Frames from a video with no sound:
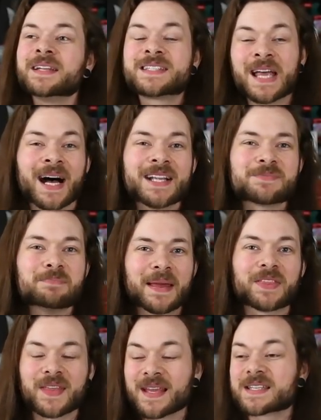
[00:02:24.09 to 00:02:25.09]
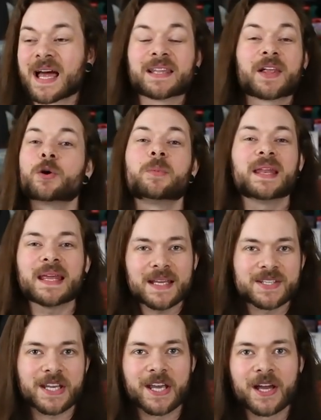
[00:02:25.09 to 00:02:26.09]
it does make things a little bit
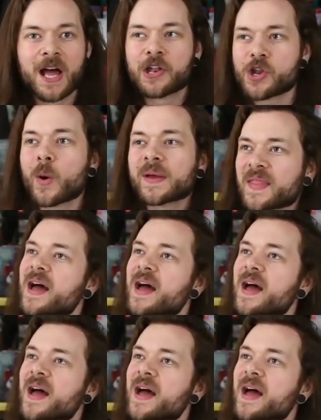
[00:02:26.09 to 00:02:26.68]
easier knowing